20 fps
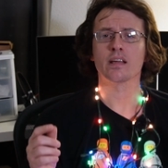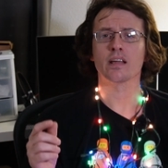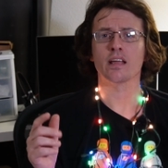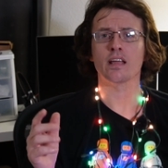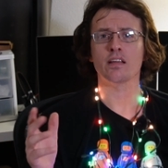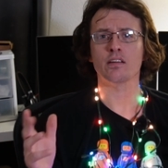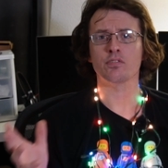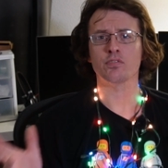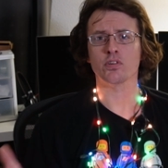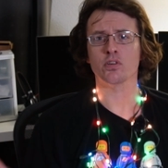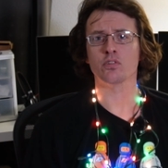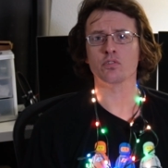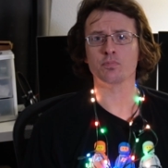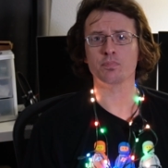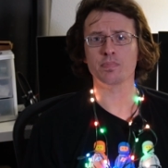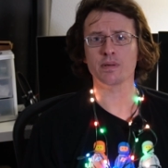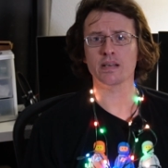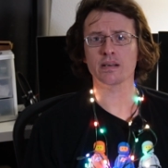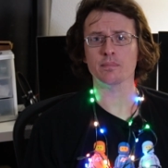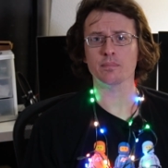if you've
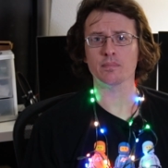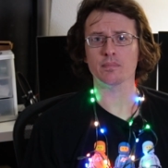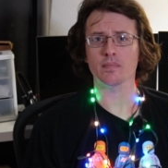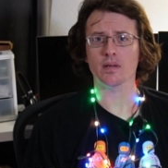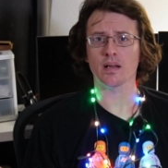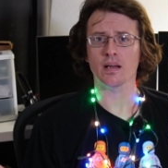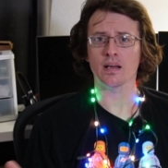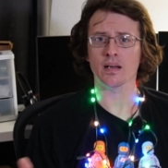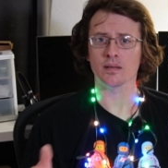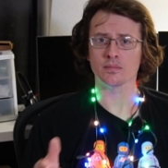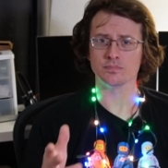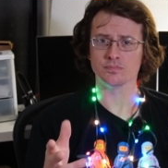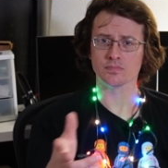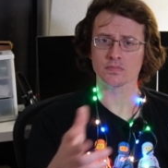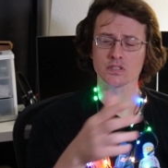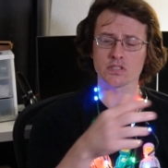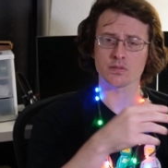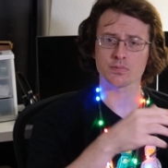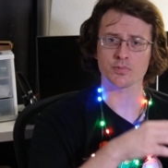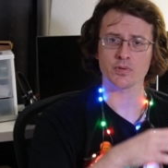been a, uh,
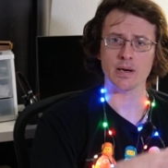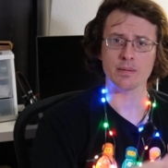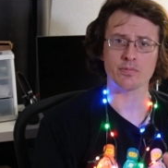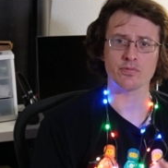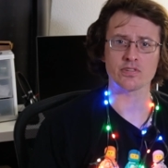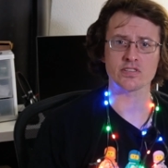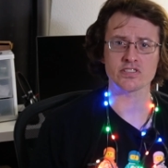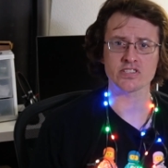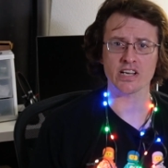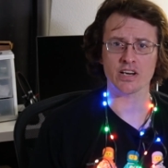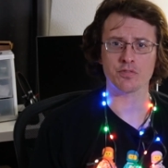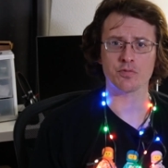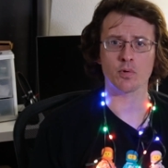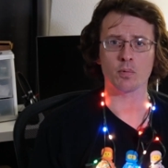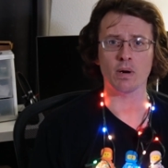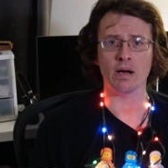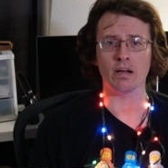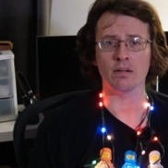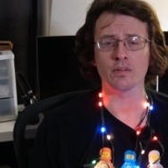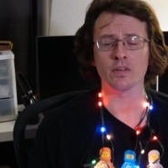a subscriber for the channel for a
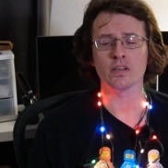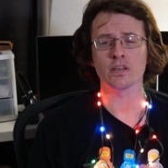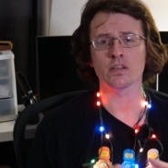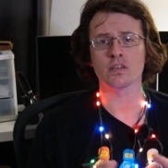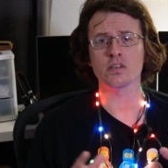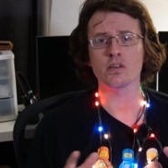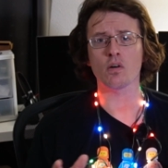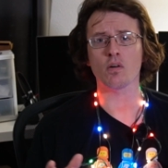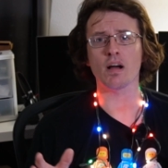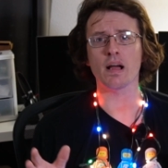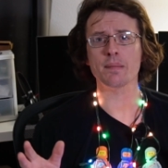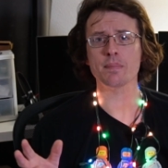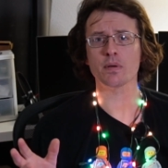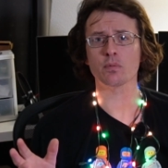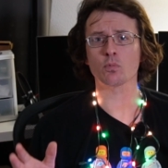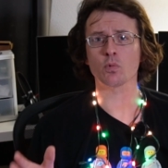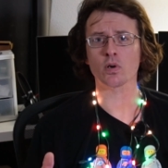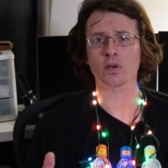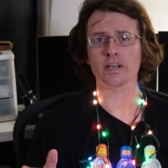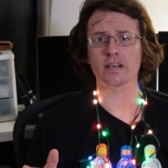while, you know I've
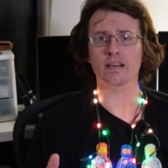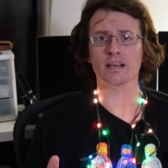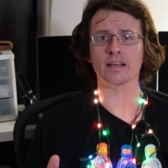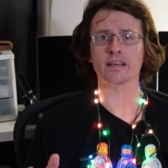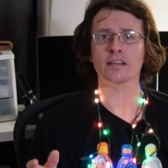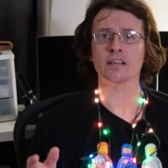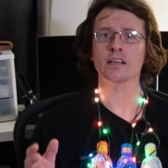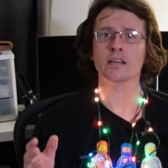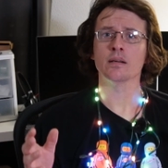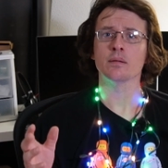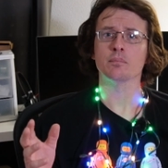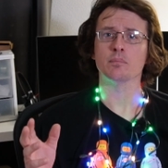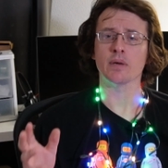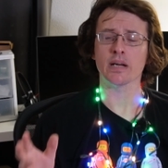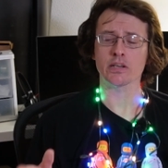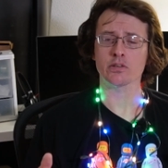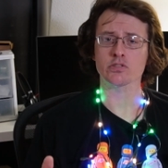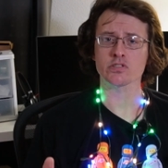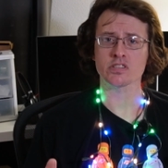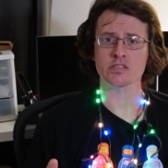been working on my
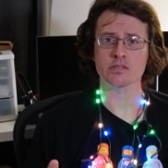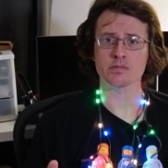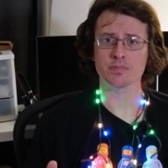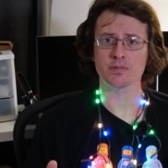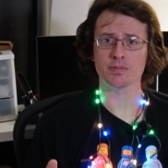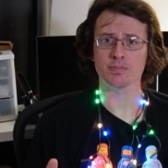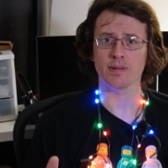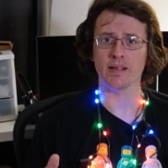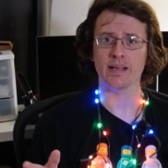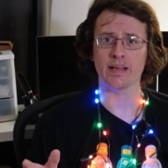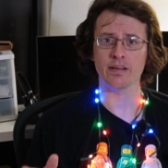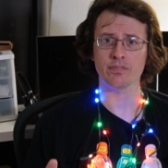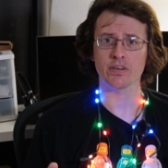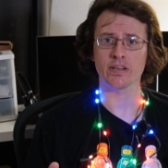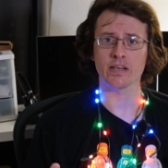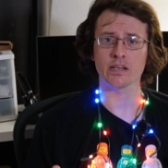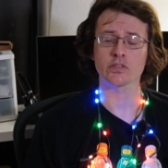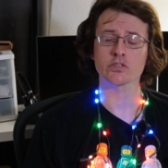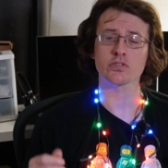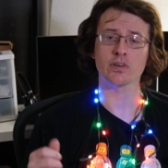Christmas display every
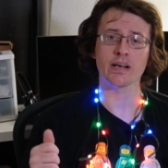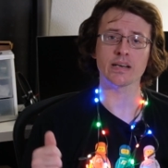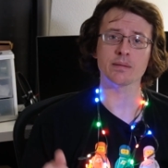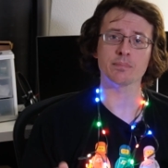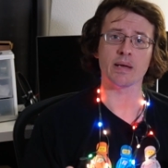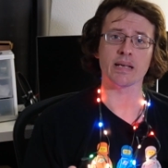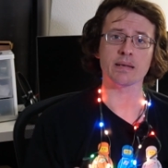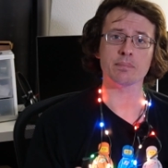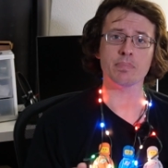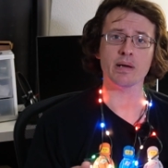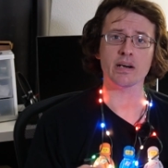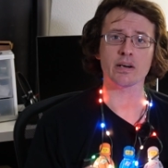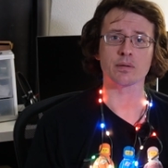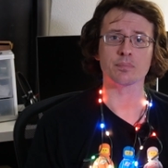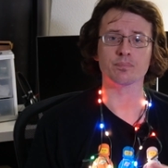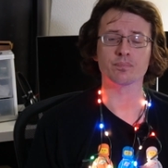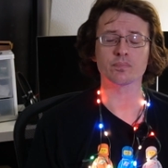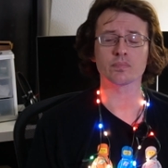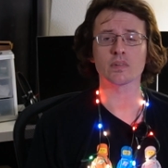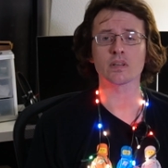year trying to make it better.
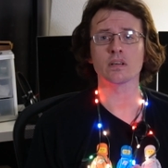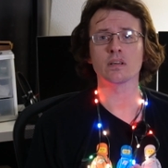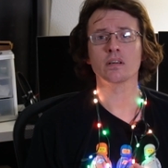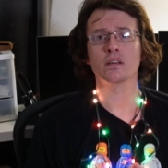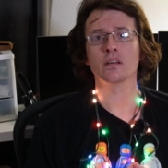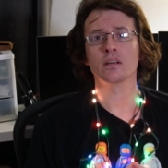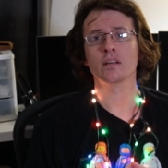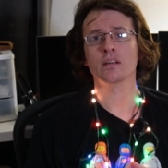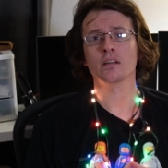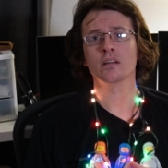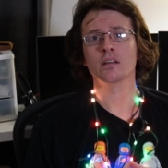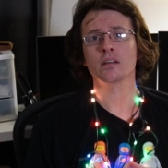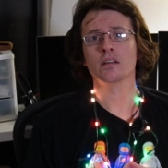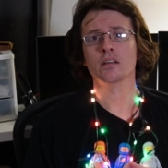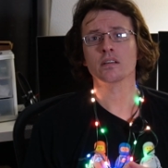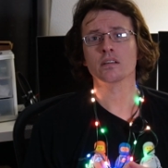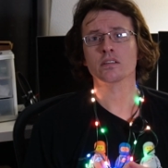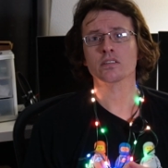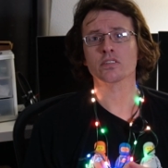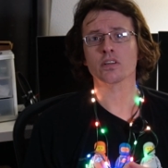
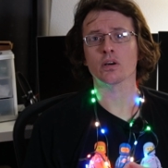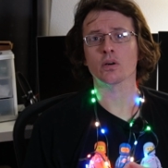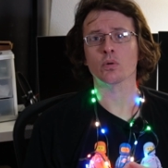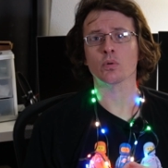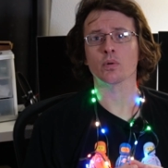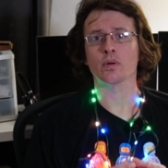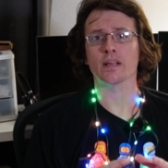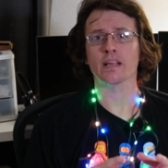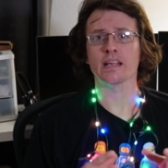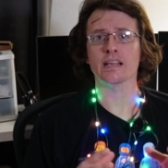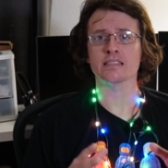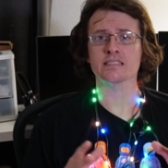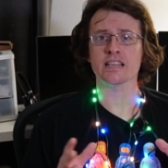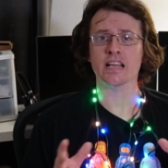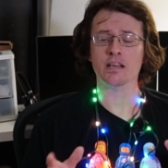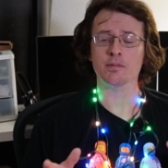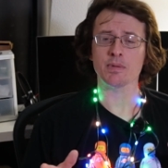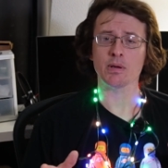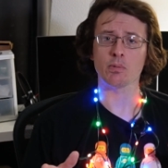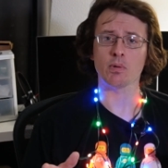So it's
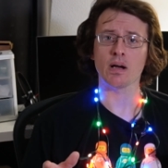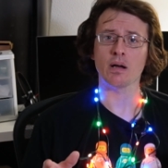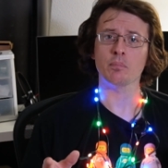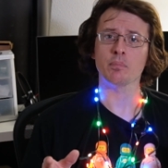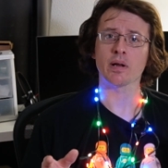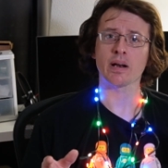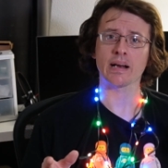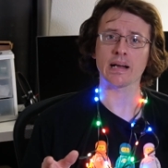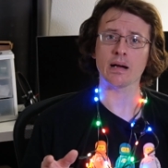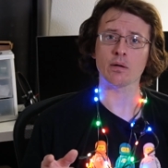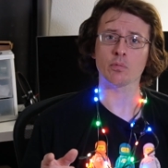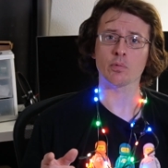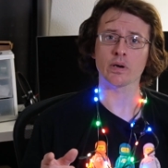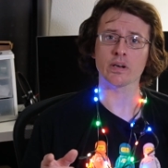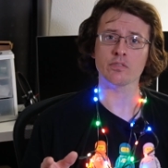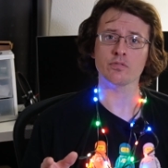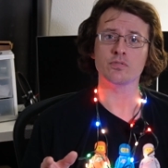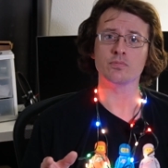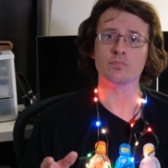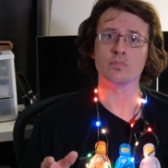taken me a while, but I got rid
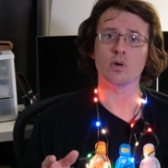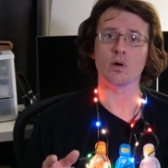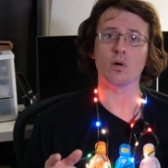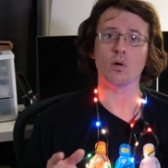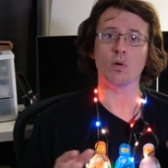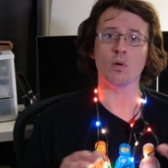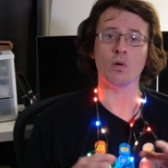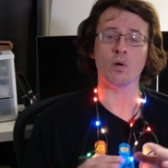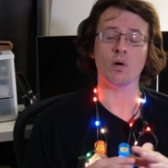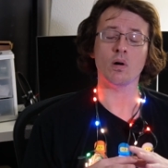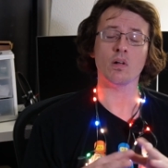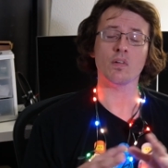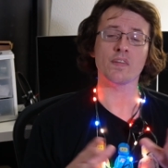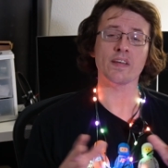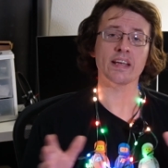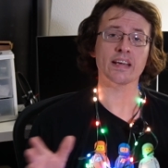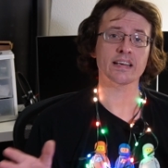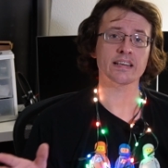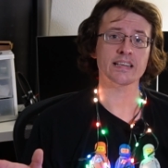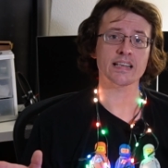of all
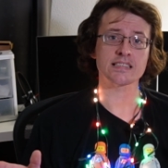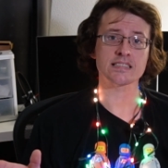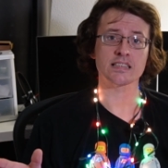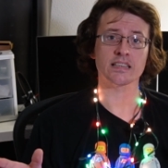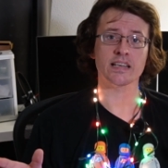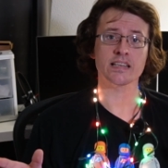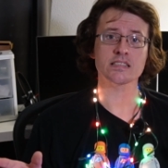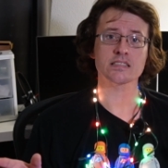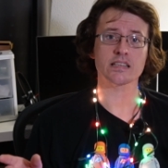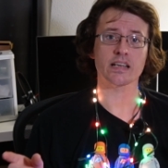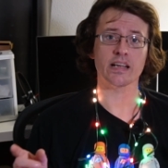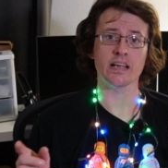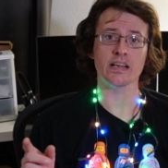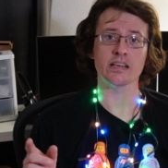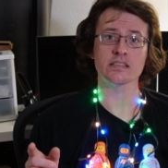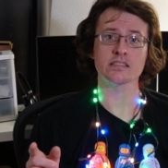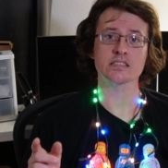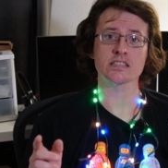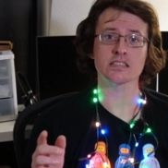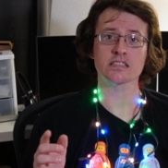the incandescent lights
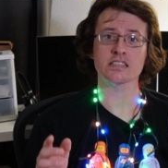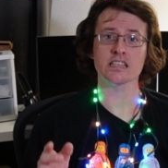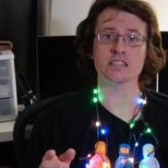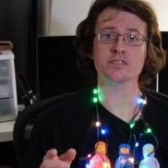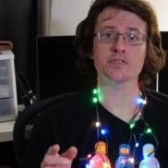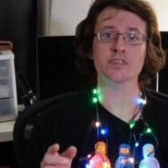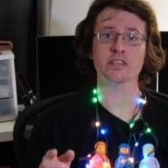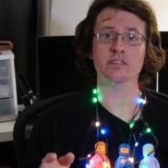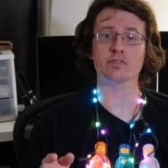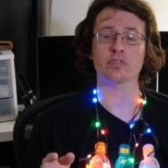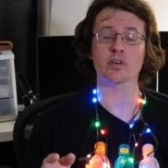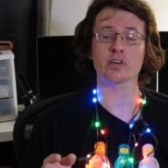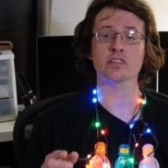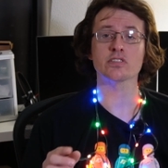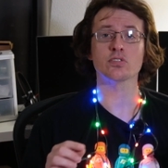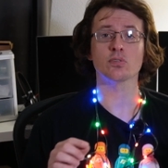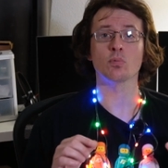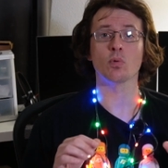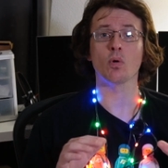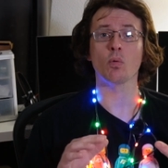and successfully converted
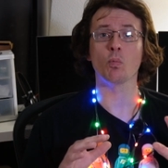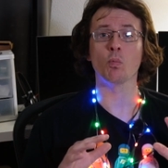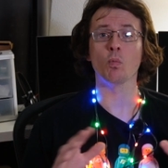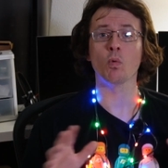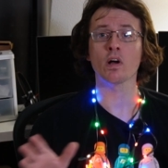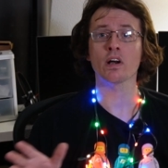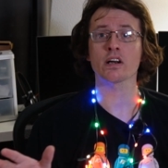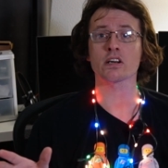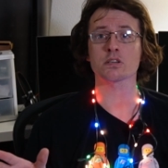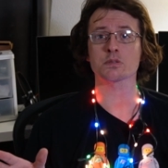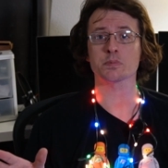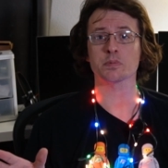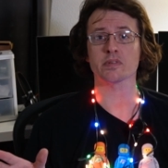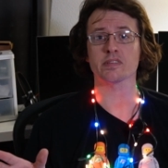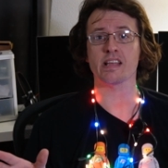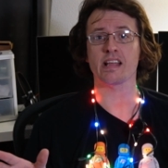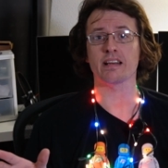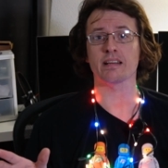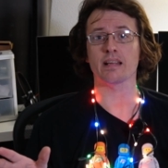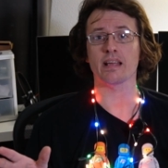to one hundred
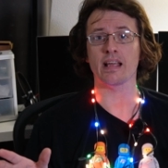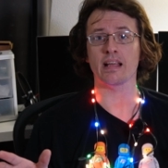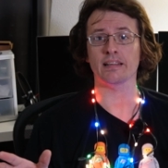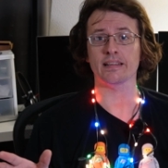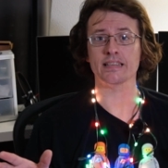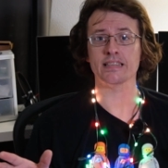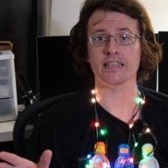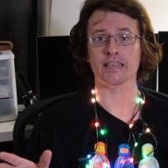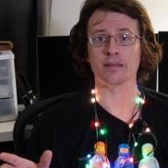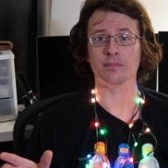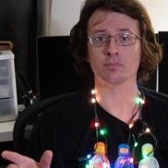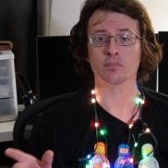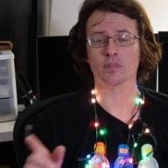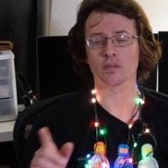percent L E D.